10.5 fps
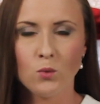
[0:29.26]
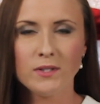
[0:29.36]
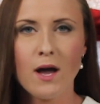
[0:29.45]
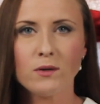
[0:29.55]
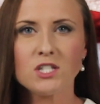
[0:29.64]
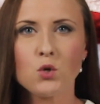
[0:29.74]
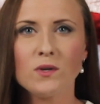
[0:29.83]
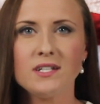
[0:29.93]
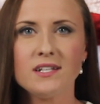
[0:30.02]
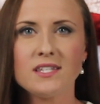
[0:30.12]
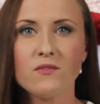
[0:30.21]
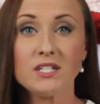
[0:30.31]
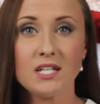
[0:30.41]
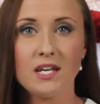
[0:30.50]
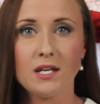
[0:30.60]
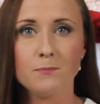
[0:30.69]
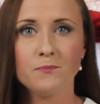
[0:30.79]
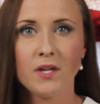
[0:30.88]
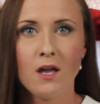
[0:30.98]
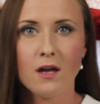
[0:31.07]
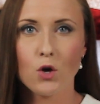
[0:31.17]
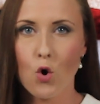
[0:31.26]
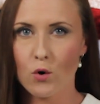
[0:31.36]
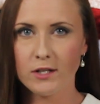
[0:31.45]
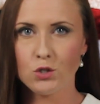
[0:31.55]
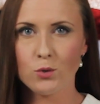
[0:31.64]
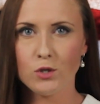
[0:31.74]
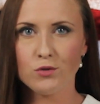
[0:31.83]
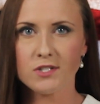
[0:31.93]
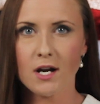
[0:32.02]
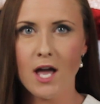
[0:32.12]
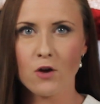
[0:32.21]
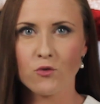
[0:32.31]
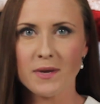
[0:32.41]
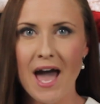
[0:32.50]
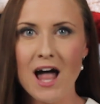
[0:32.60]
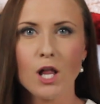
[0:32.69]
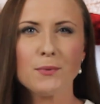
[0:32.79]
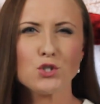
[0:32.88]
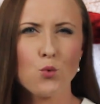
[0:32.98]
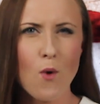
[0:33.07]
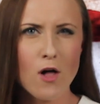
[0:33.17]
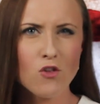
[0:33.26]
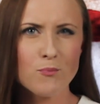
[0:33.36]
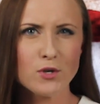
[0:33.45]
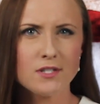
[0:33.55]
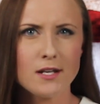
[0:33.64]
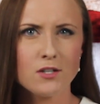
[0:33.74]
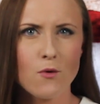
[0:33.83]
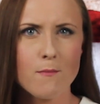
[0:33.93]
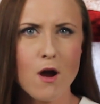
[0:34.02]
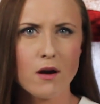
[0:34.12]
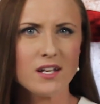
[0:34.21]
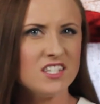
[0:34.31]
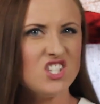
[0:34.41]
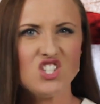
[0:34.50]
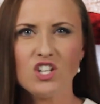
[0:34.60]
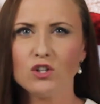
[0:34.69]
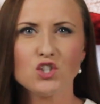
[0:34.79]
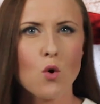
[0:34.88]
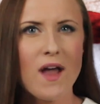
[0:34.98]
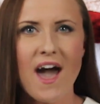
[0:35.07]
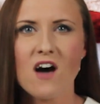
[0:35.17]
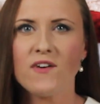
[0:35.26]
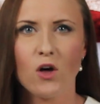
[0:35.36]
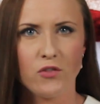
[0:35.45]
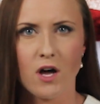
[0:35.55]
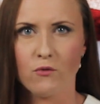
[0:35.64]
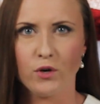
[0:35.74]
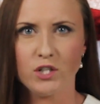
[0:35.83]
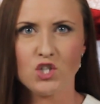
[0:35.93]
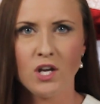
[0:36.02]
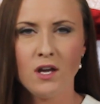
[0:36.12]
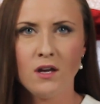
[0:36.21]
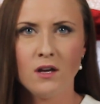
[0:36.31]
Well, now it's 2017, and according to a new study out from Gallup, 12% of Americans still don't have health coverage.